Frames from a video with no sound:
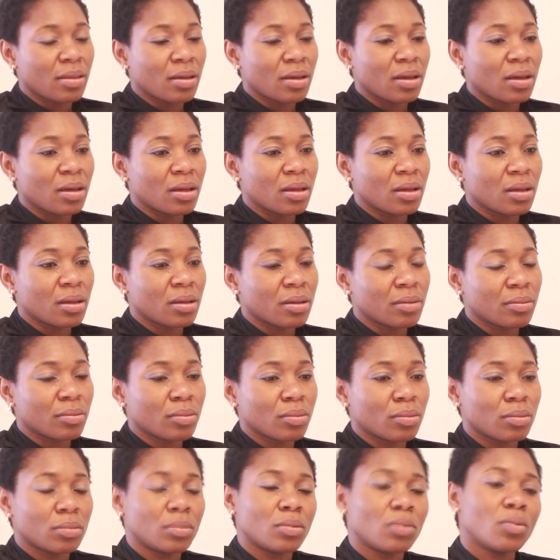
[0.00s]
The
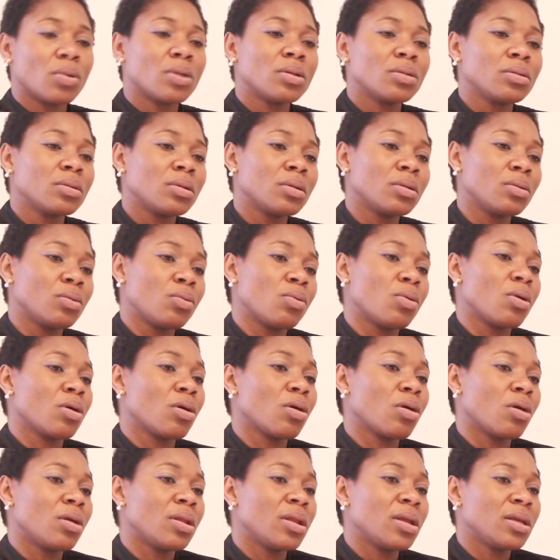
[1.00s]
one
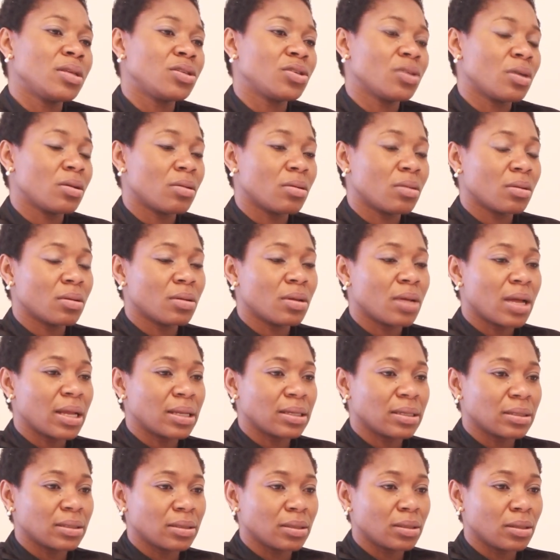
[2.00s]
college journal
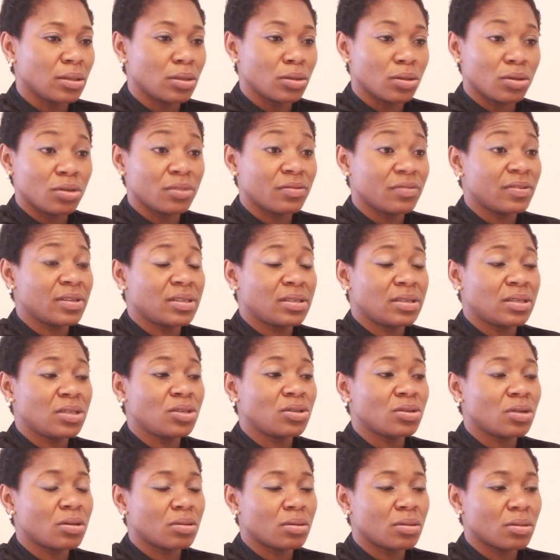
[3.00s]
and university
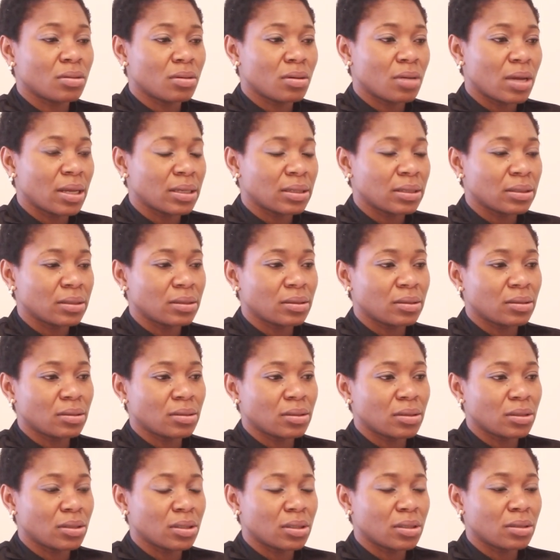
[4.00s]
journal and
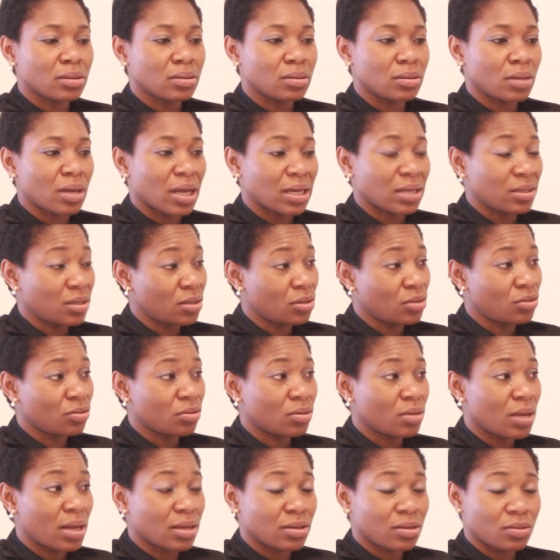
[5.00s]
the
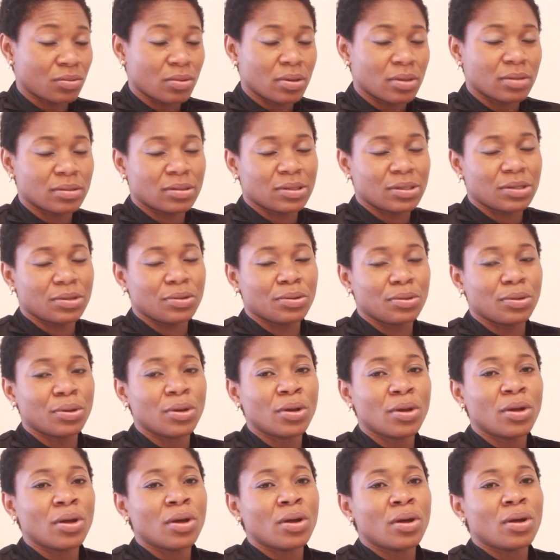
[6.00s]
cathedral as well. So,
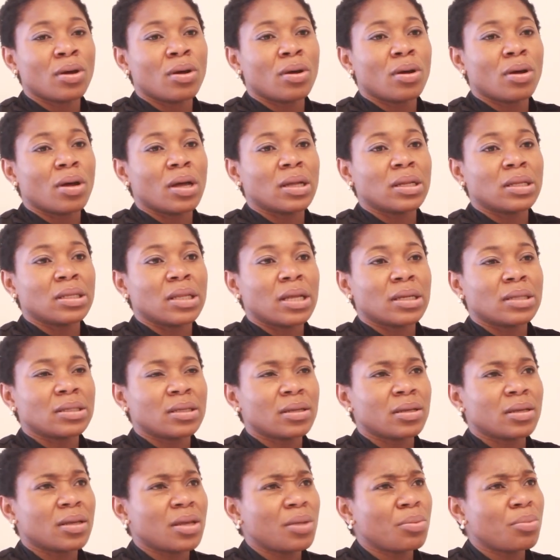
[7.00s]
and I
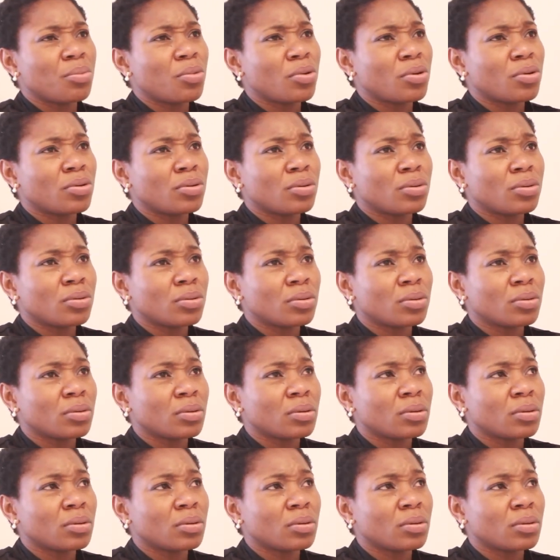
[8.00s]
think Imo